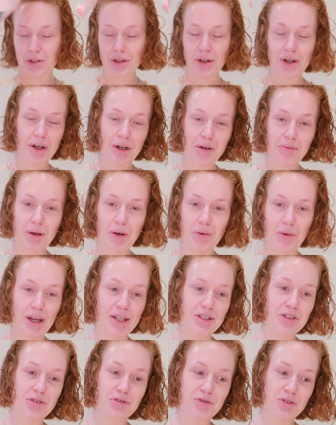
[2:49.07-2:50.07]
They're going to be
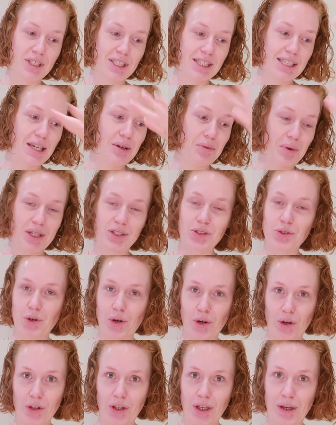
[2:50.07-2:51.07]
way too frizzy, way too
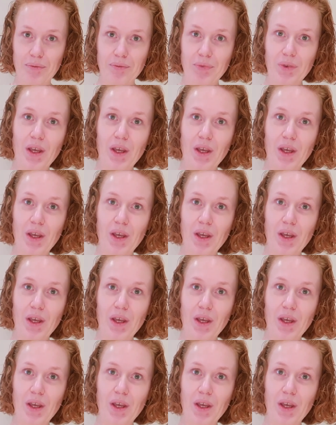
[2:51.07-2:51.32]
curly.